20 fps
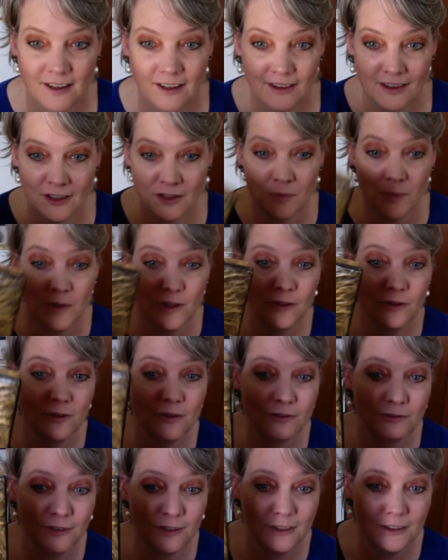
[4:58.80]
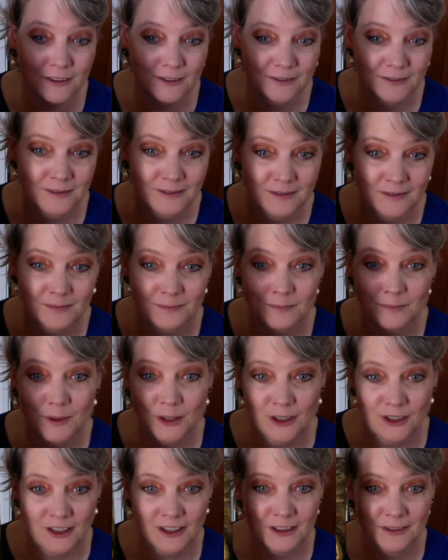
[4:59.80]
this beautiful
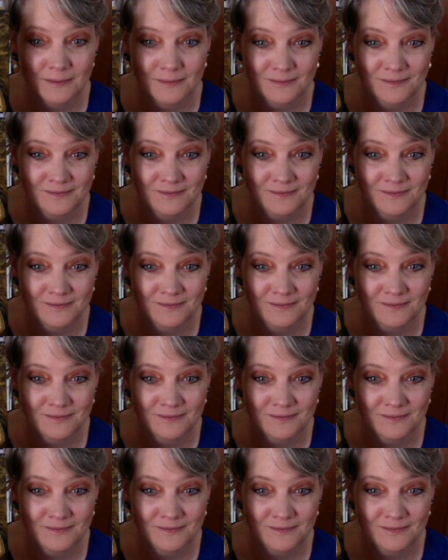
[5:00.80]
book